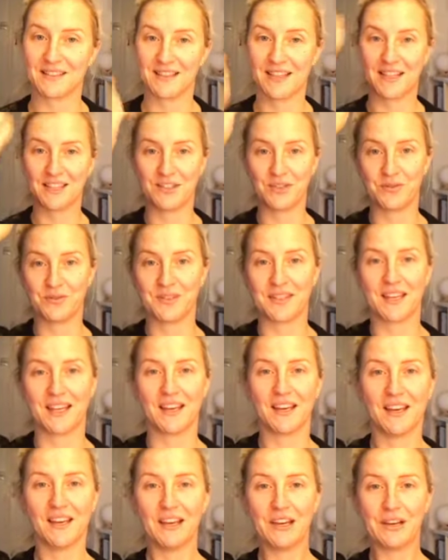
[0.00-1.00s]
And as you think,
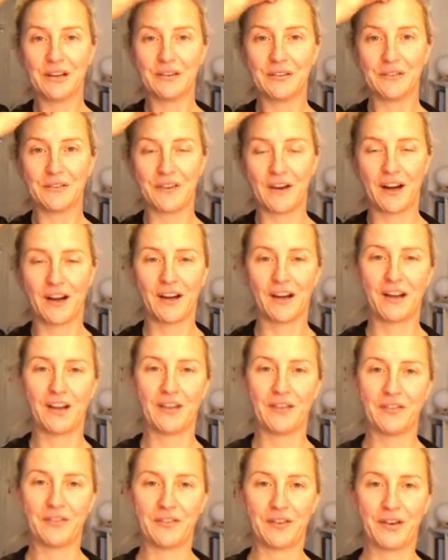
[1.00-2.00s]

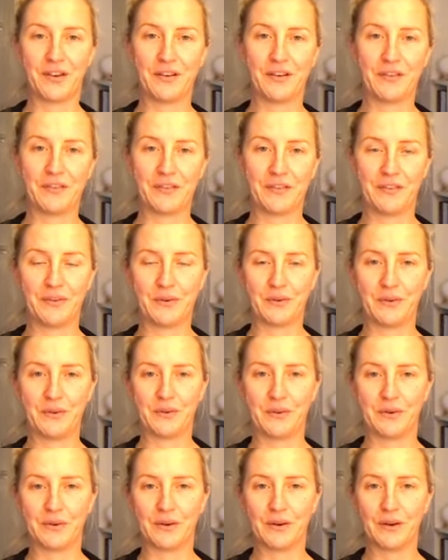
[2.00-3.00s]
5,
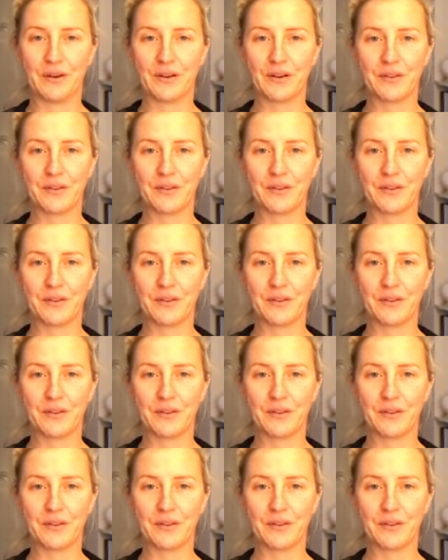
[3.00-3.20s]
4,